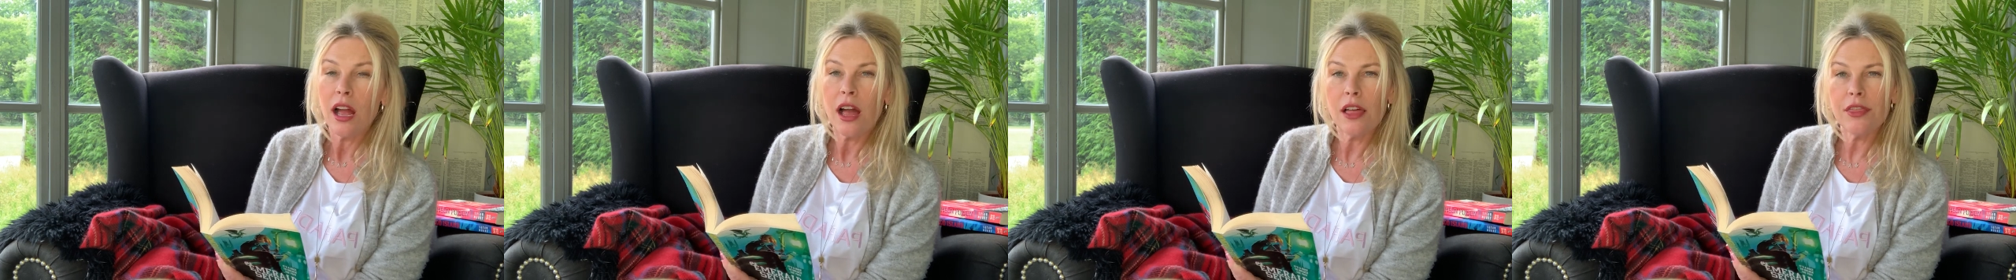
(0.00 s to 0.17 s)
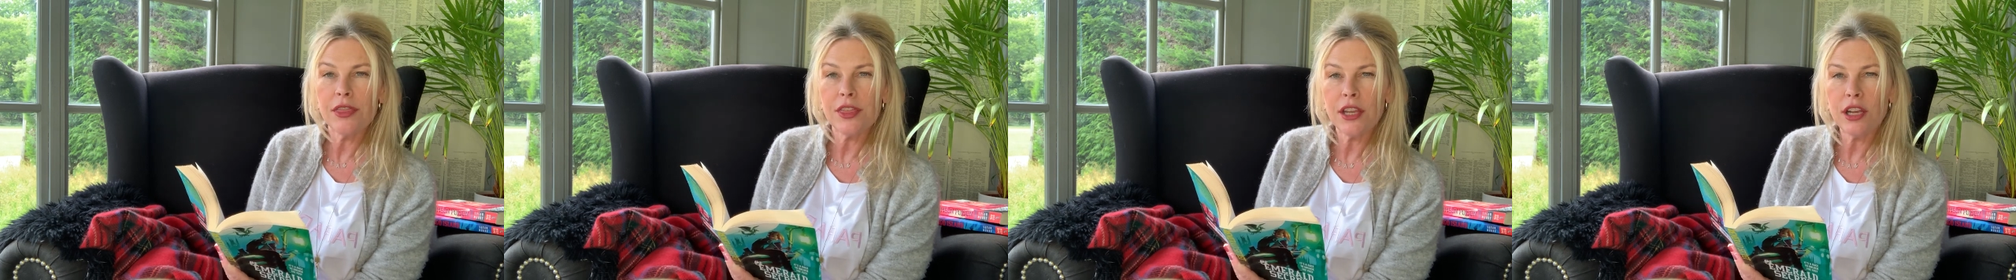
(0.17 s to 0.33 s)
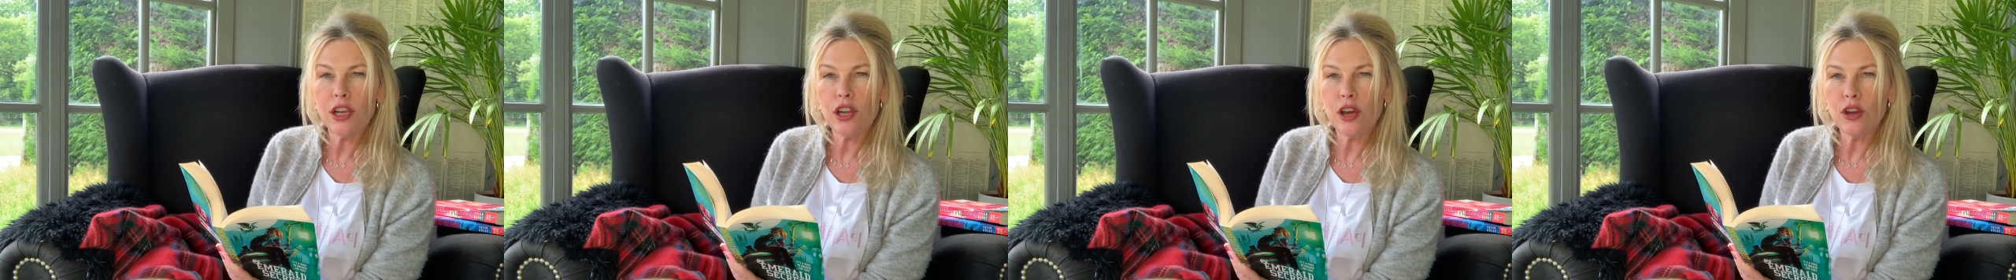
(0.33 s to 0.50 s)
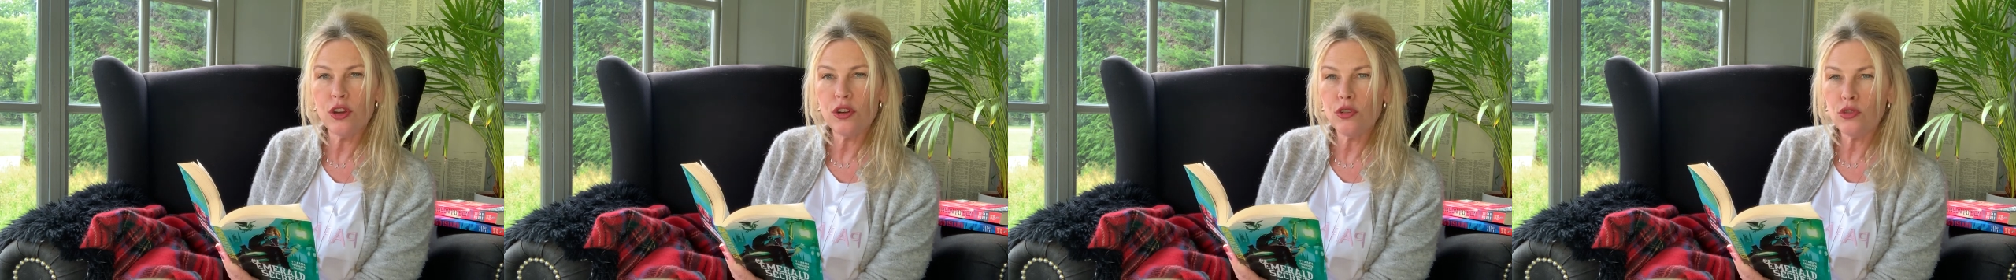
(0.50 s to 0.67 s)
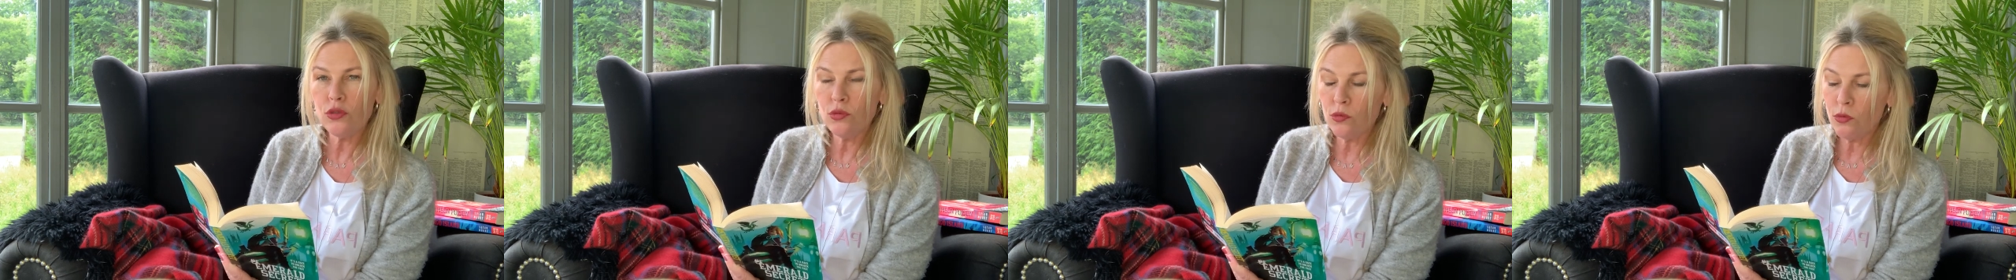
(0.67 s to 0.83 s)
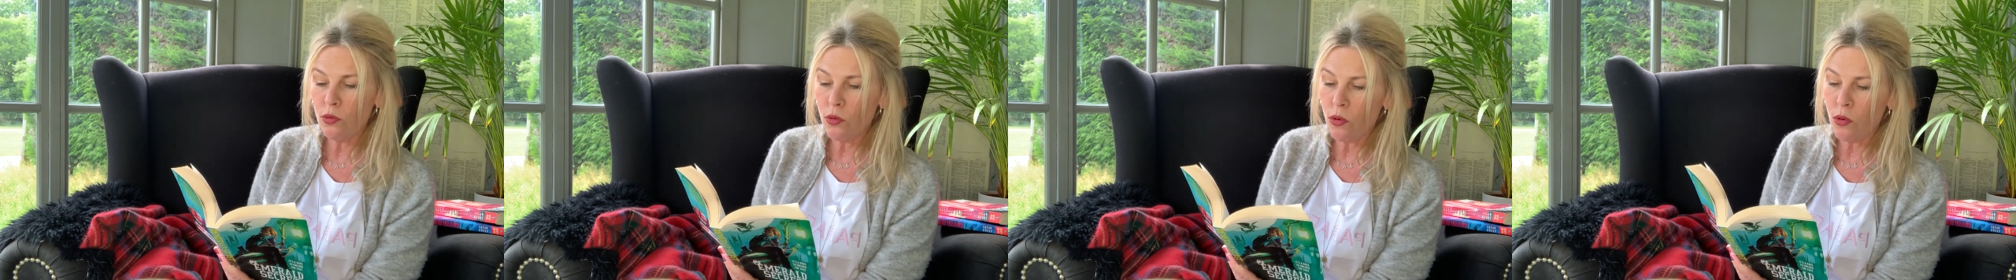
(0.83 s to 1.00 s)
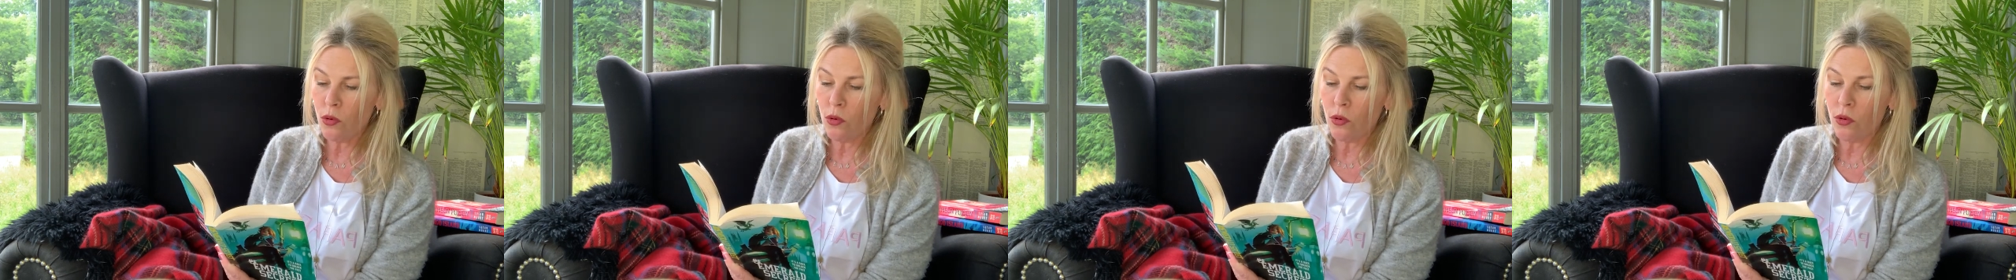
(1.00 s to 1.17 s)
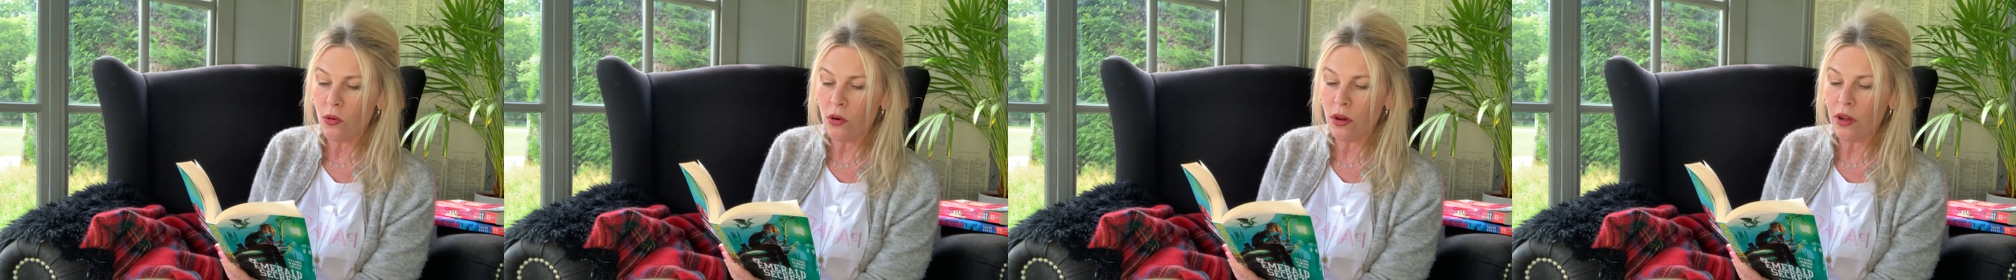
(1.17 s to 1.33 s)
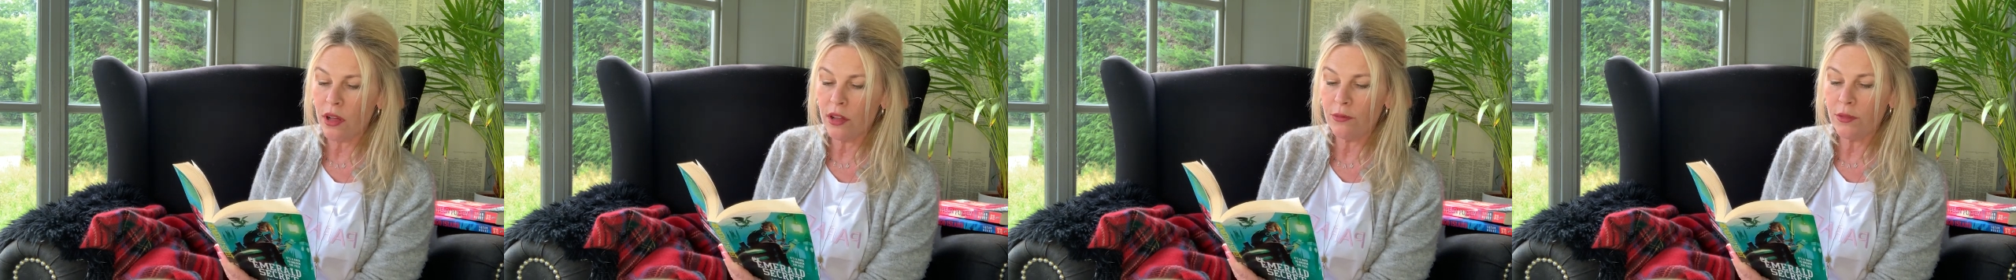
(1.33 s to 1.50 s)
and the low
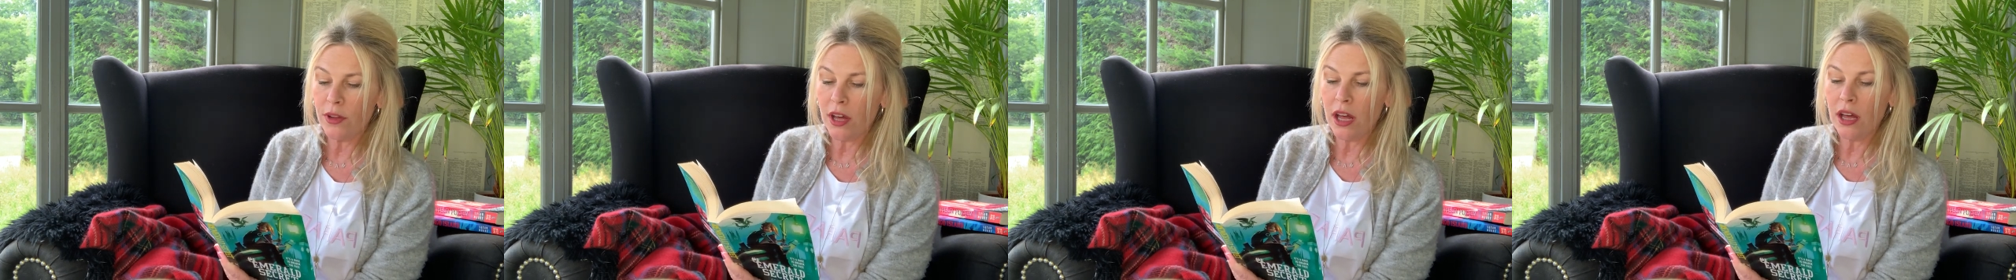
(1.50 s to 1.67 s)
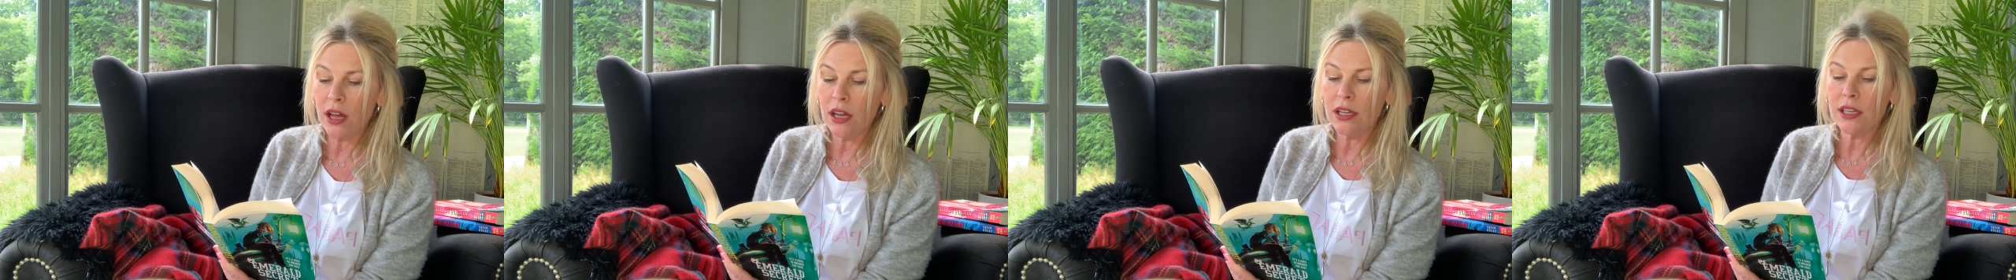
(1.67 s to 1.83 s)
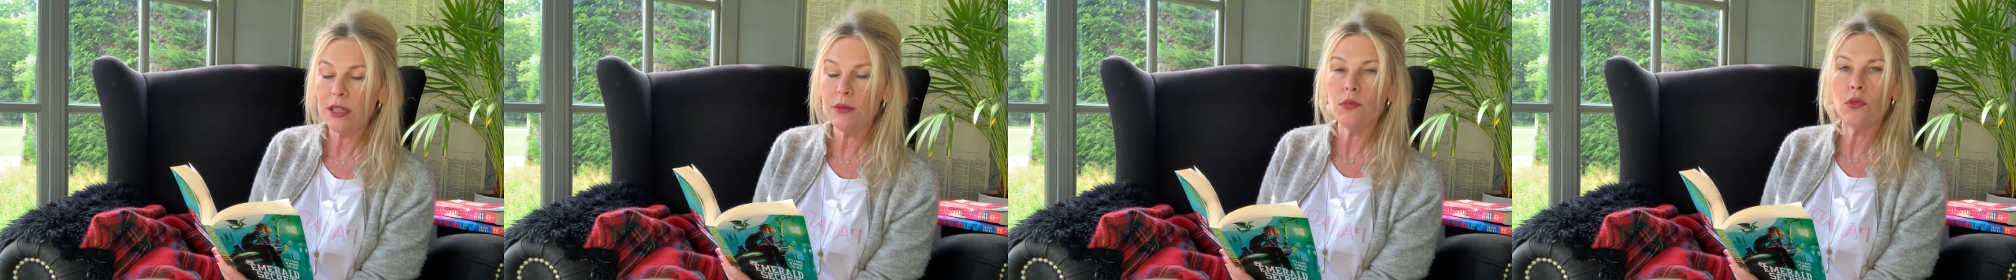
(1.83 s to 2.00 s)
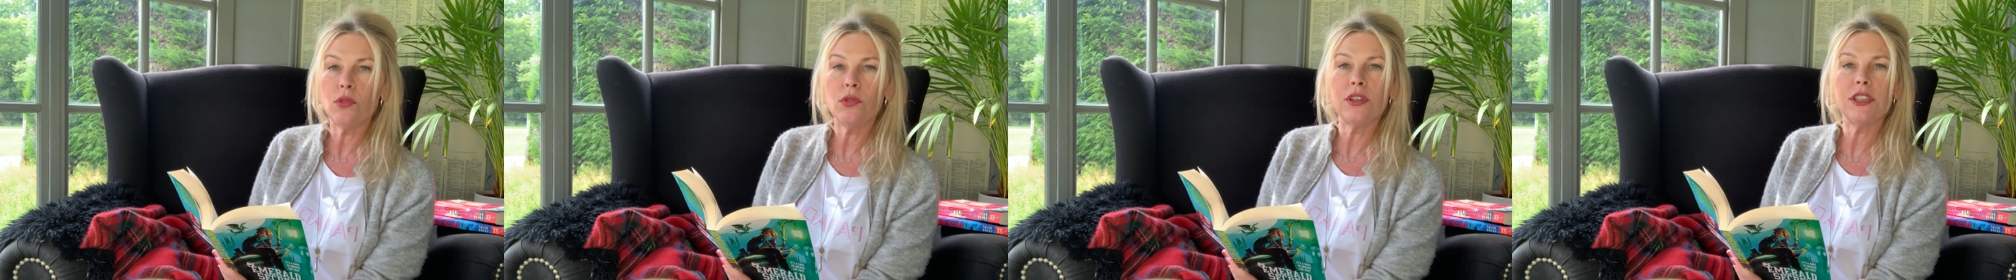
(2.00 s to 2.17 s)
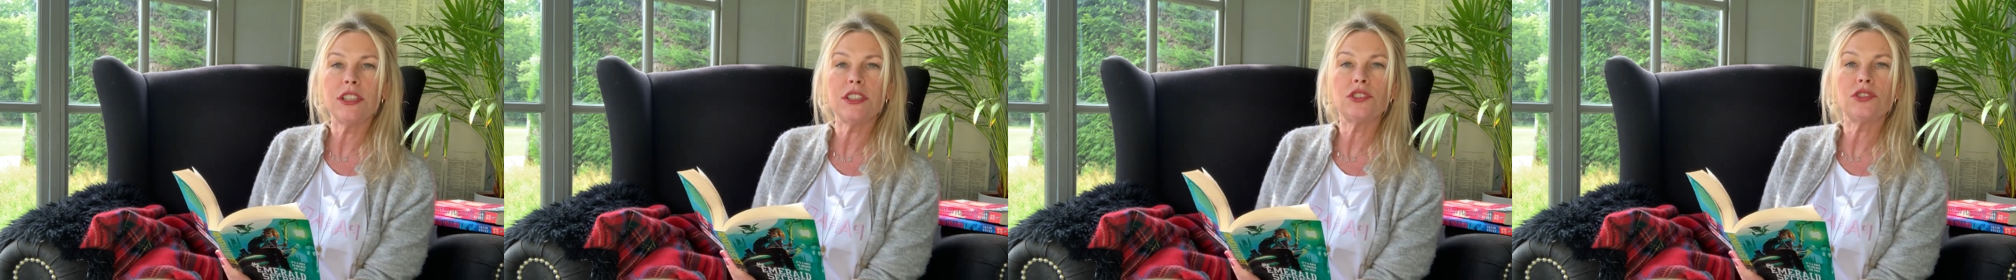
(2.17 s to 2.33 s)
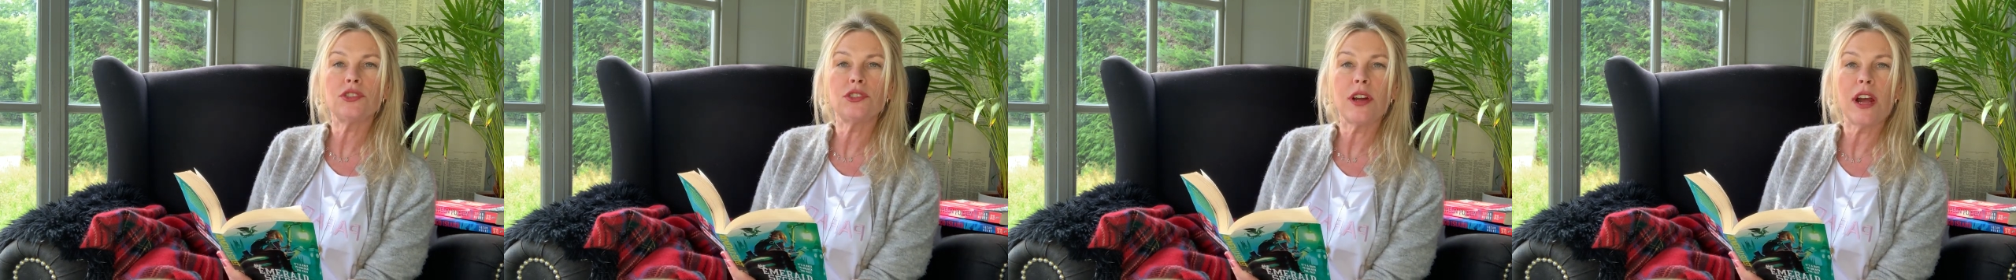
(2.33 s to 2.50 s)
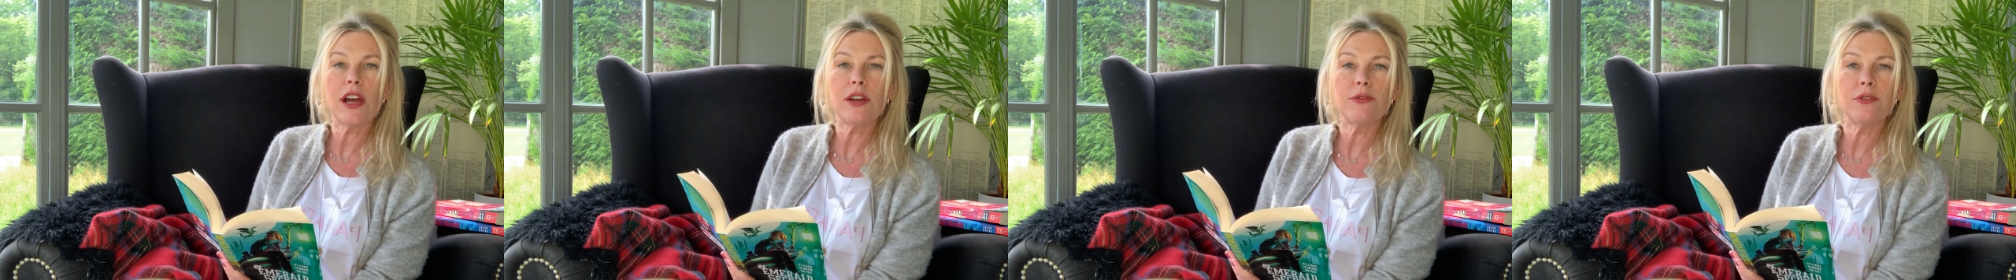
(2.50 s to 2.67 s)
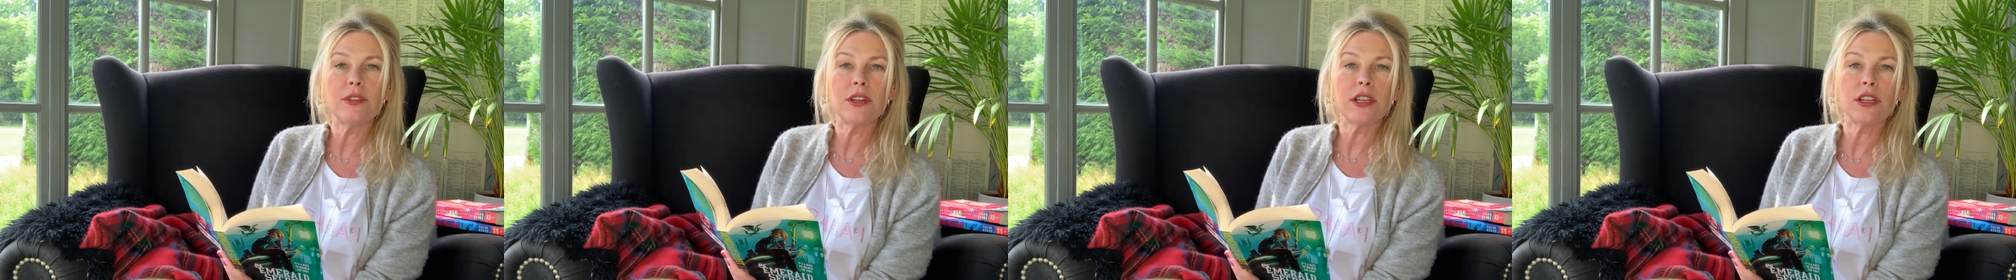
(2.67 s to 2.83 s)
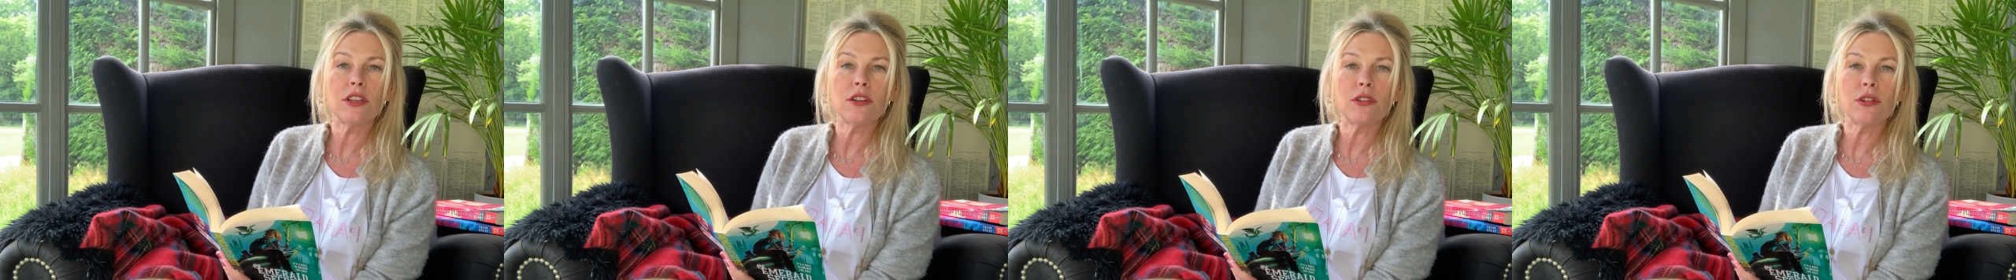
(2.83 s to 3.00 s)
roar of early morning
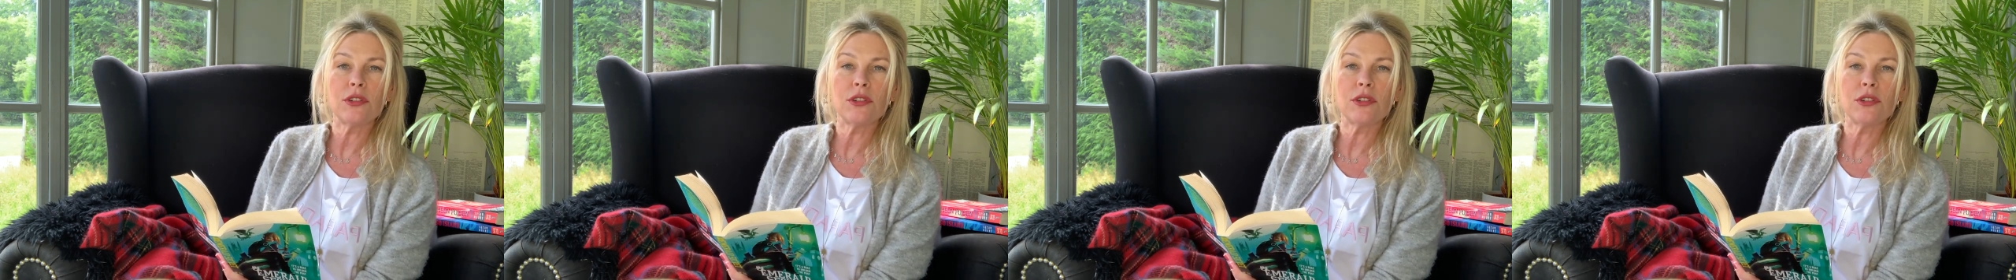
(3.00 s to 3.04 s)
traffic